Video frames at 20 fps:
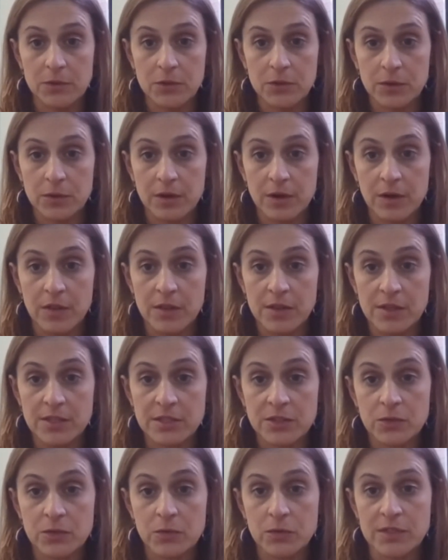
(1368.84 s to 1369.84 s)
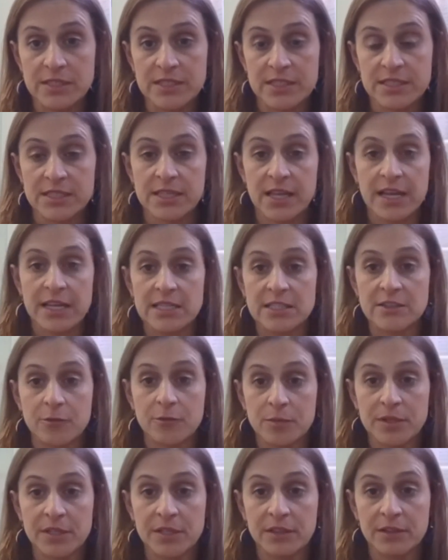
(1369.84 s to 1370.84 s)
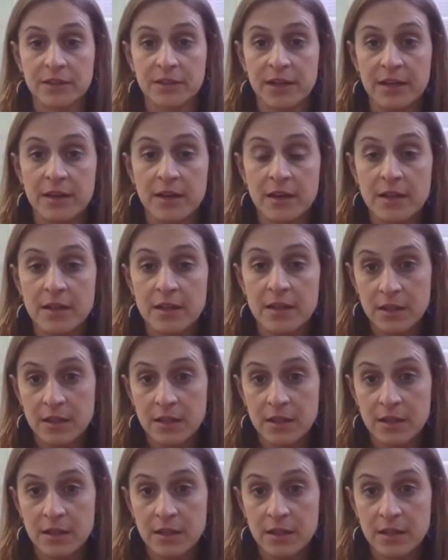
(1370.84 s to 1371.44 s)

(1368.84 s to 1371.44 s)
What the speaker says: Do all the school sites of particular grade?